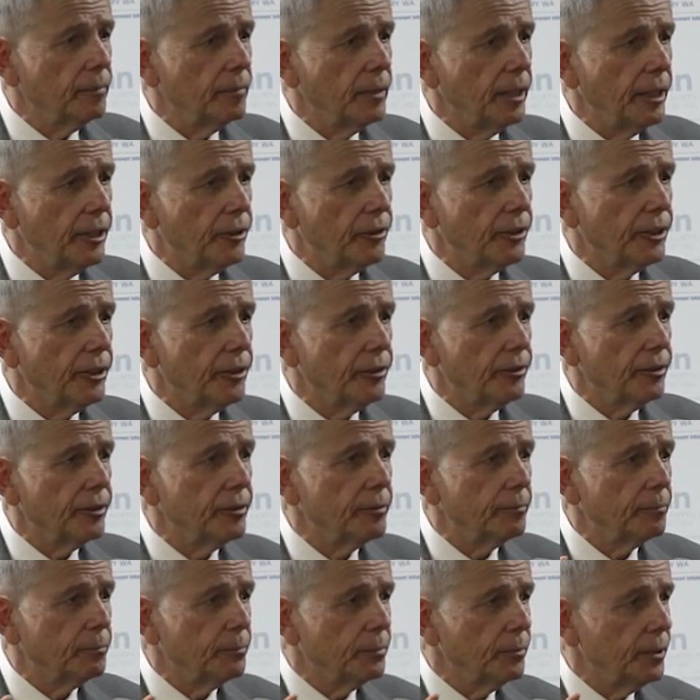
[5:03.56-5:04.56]
area
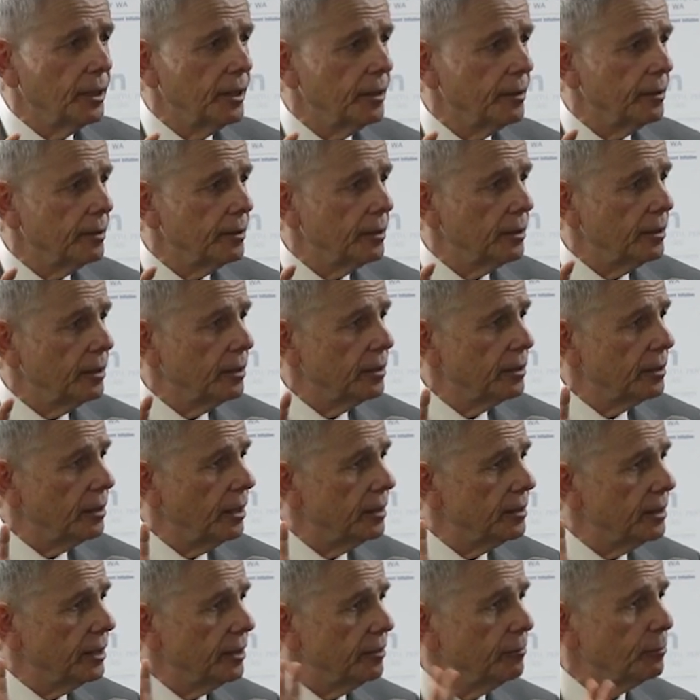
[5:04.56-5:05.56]
and a
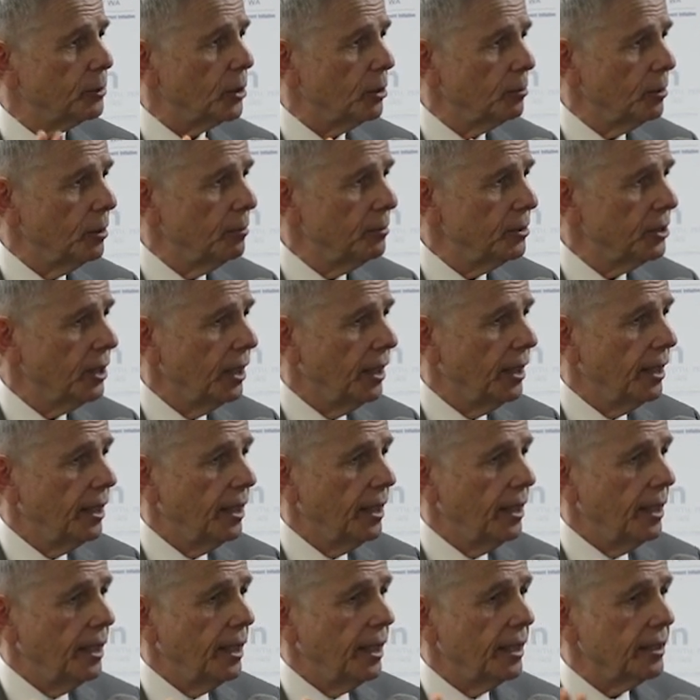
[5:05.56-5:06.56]
set of problems,
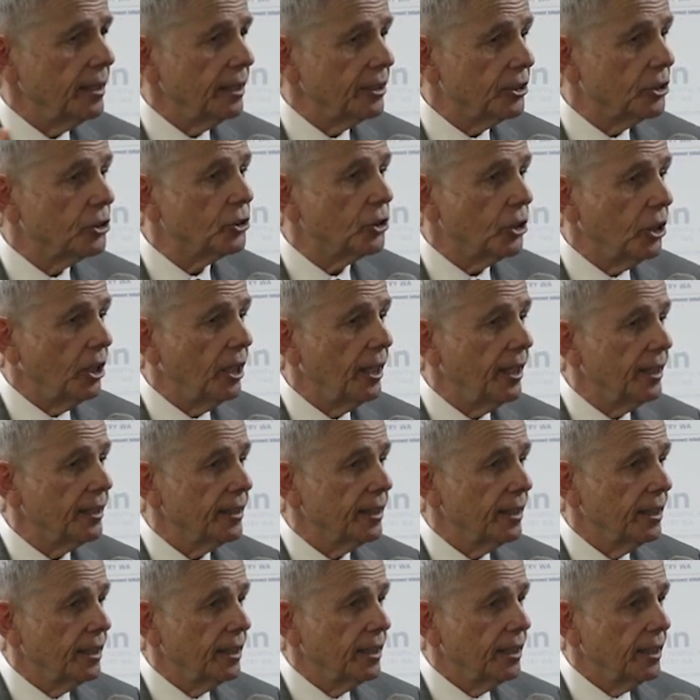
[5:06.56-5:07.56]
and let's try it,
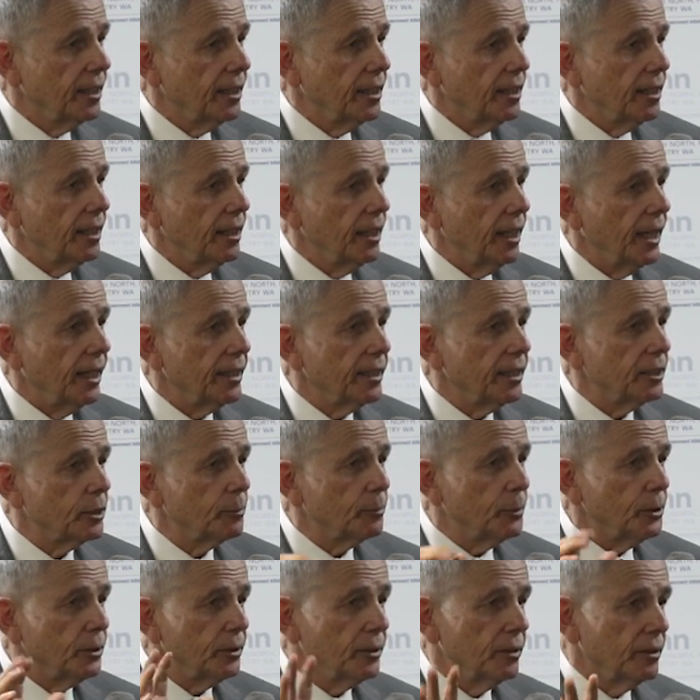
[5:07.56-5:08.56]
and
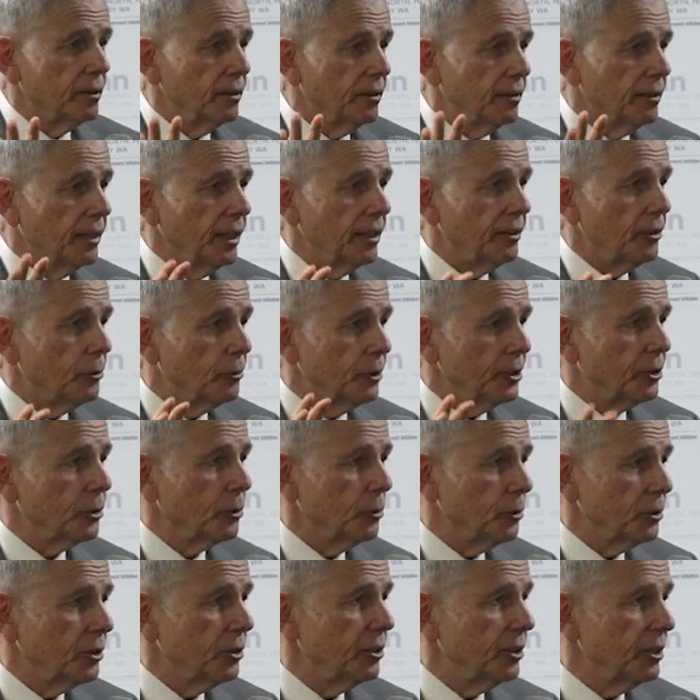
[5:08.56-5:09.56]
let's put then the
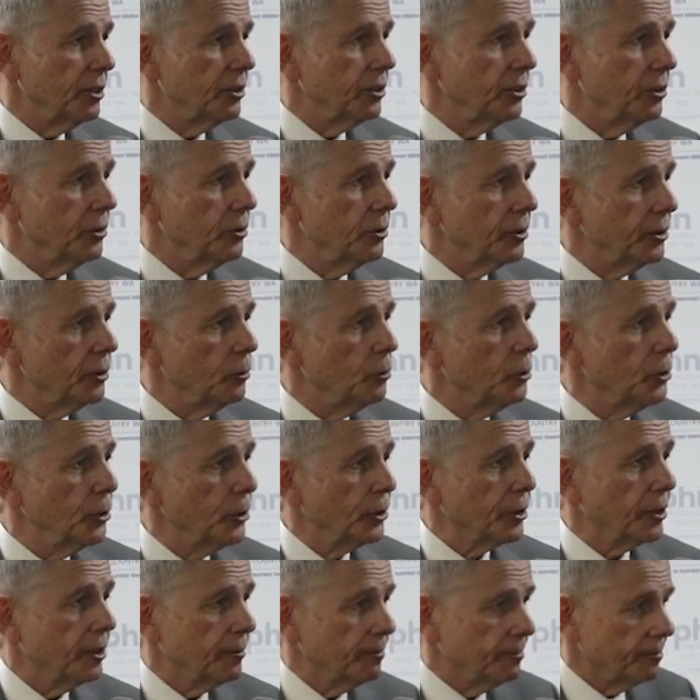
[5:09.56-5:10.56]
resources into doing the
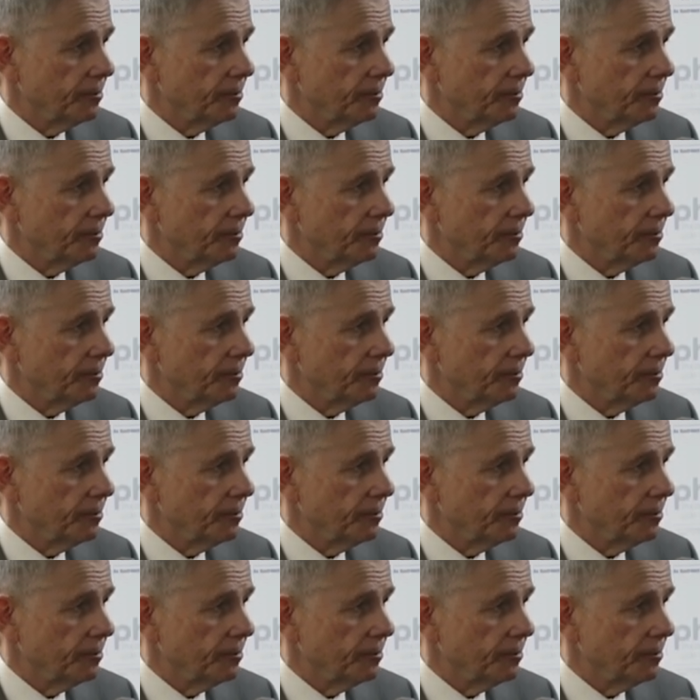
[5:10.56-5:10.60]
work.